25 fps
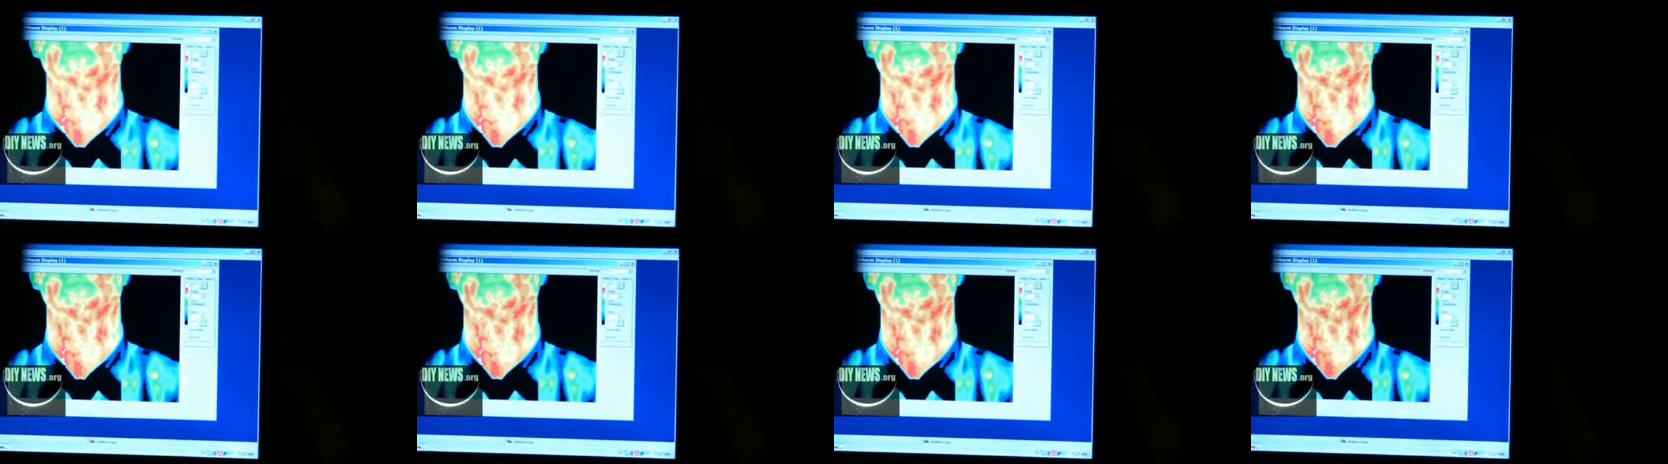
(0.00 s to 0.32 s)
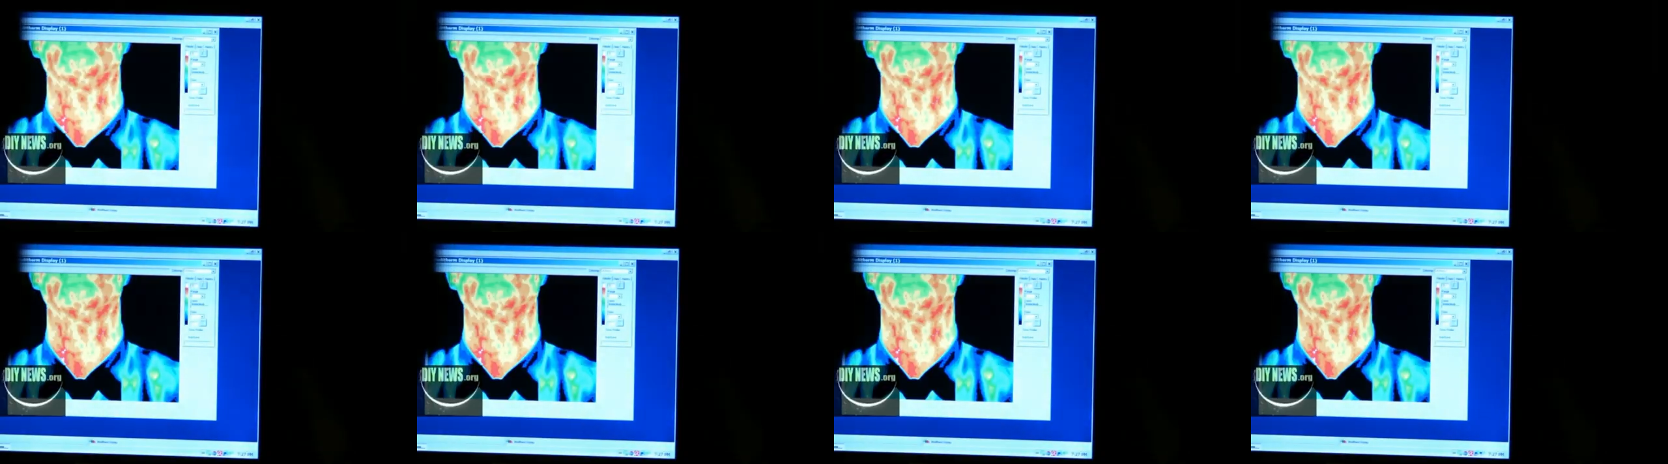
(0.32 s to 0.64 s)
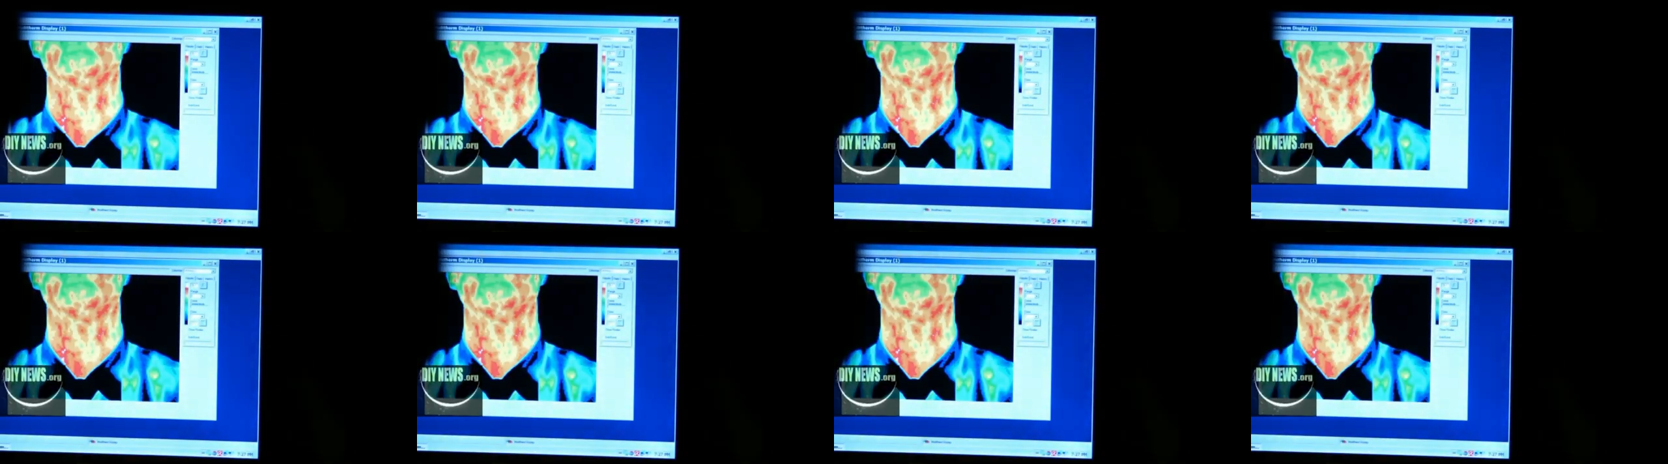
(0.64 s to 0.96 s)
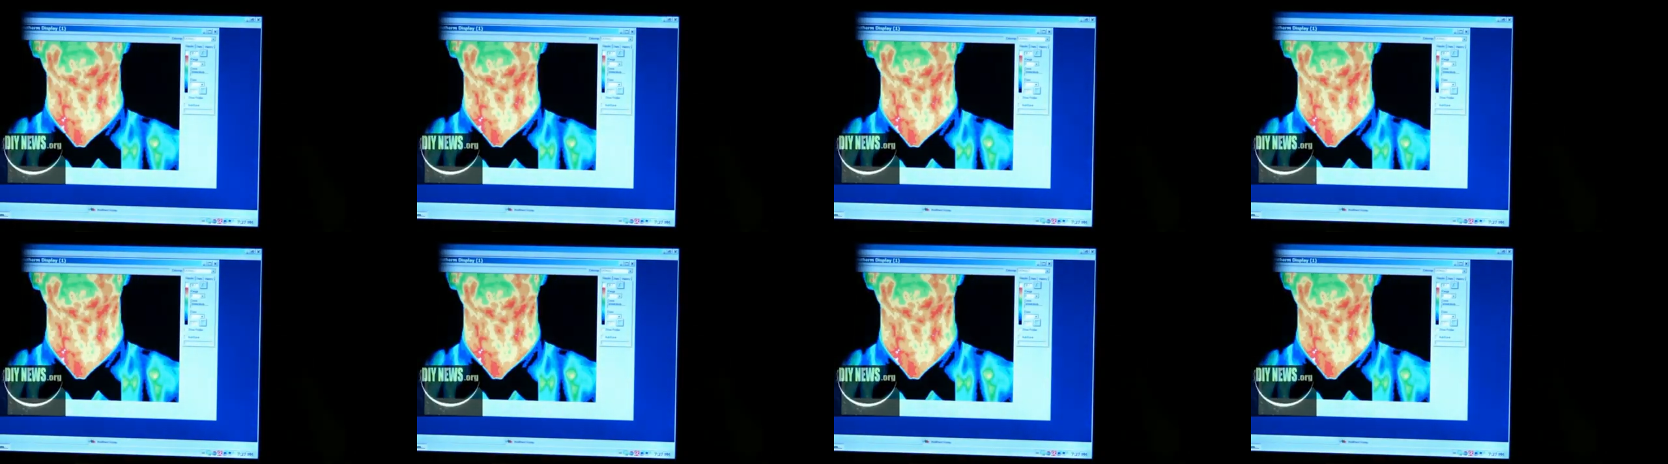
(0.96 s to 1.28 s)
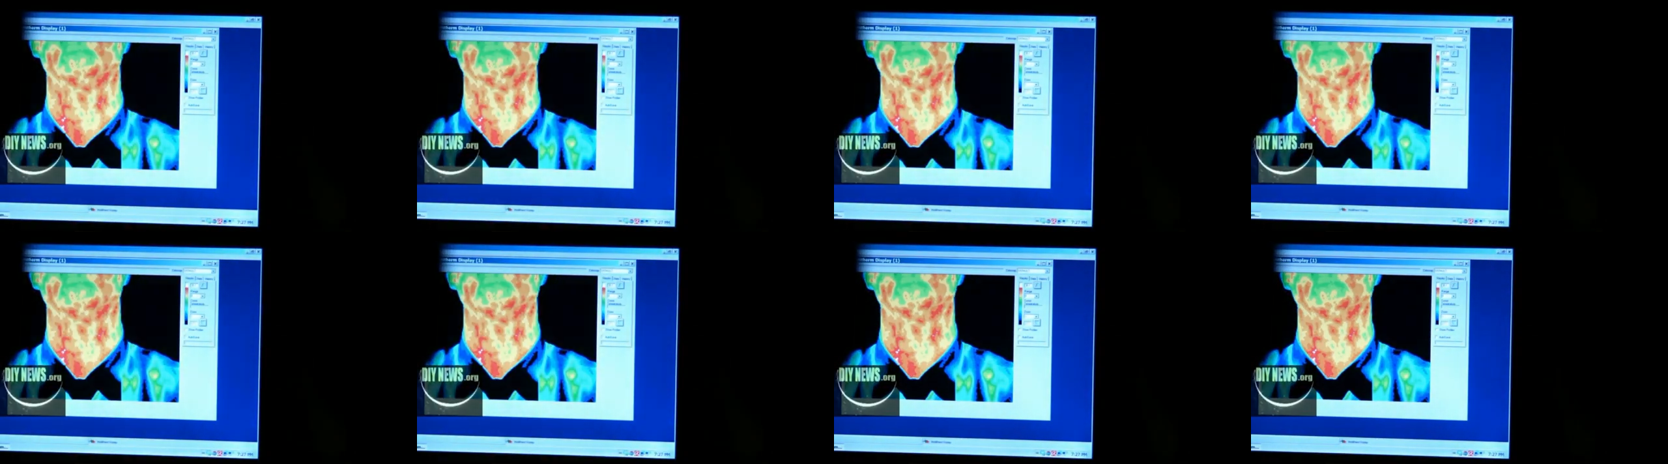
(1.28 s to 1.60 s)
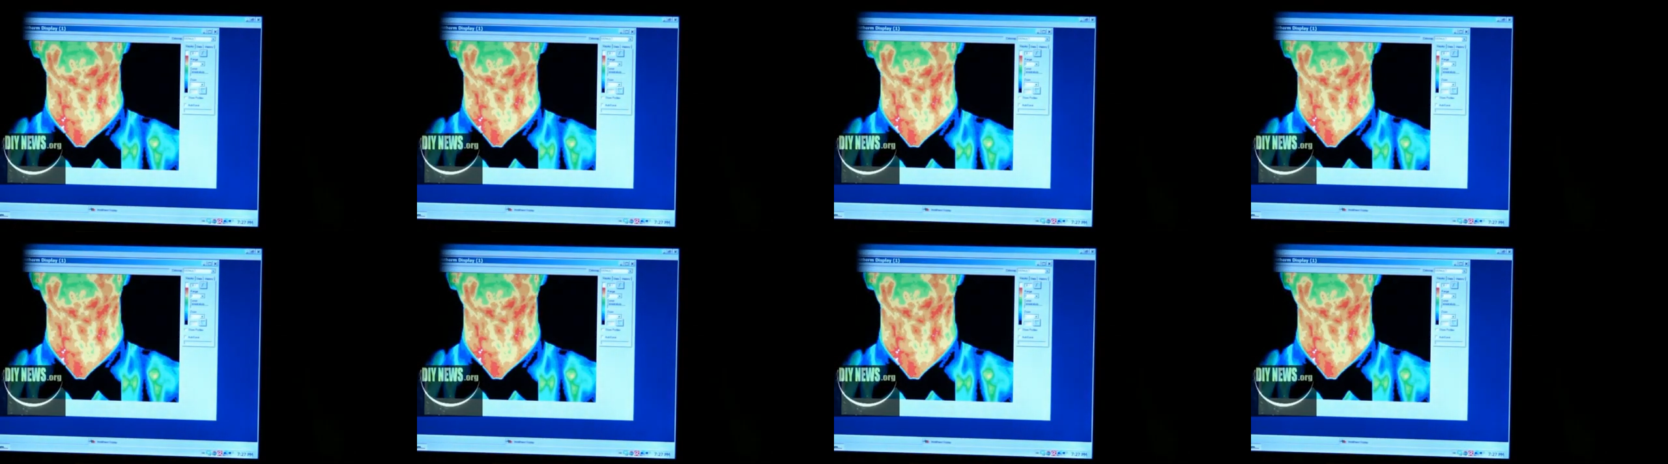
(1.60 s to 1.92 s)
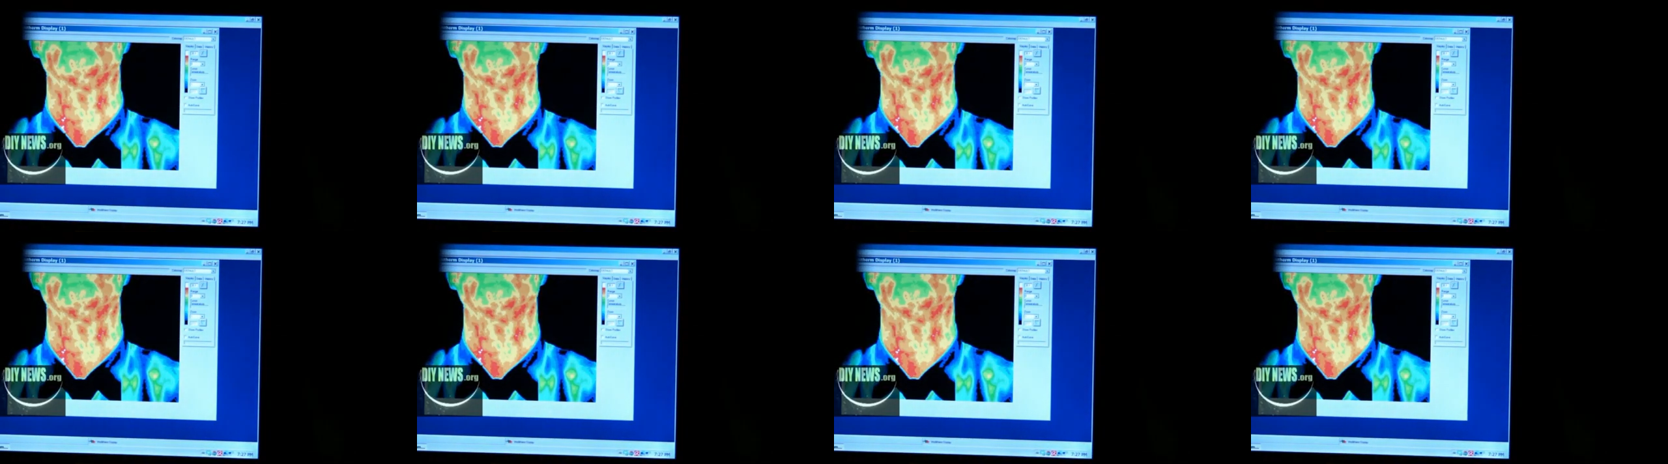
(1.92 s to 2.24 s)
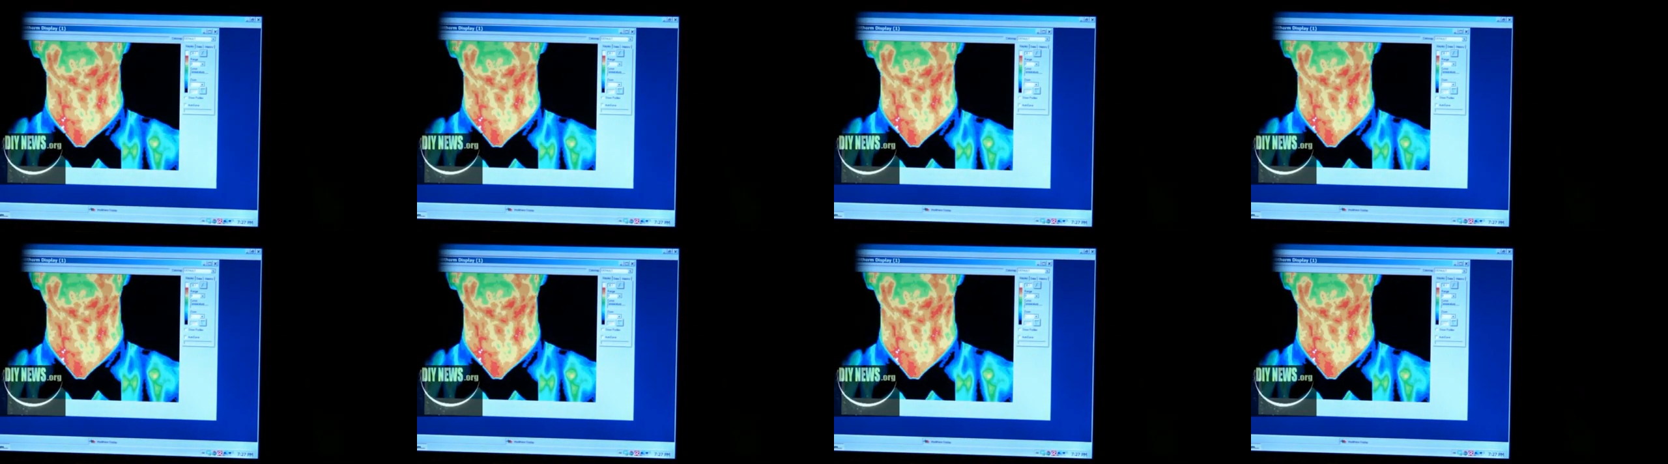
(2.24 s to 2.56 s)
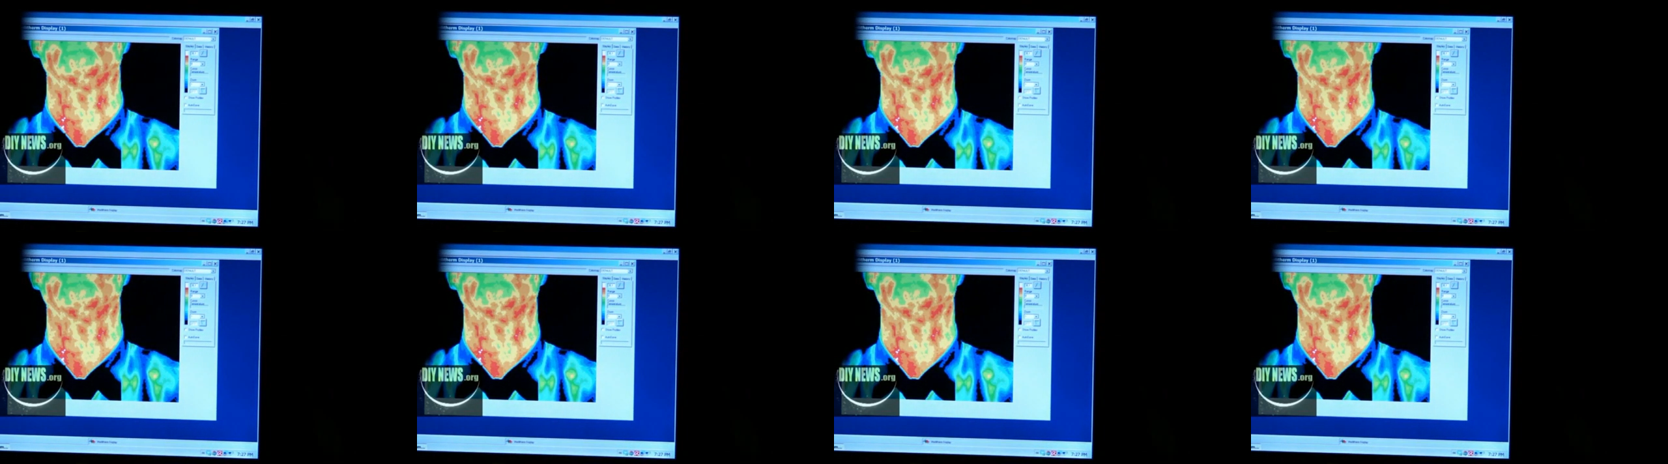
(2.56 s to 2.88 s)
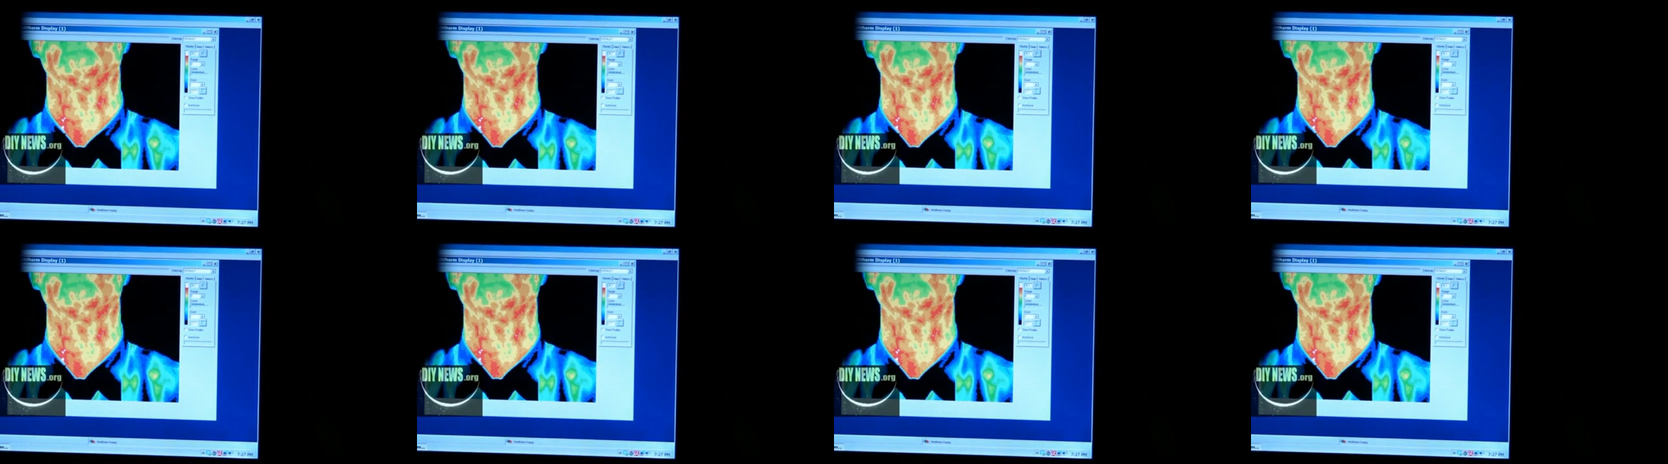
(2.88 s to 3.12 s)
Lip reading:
(no speaker visible)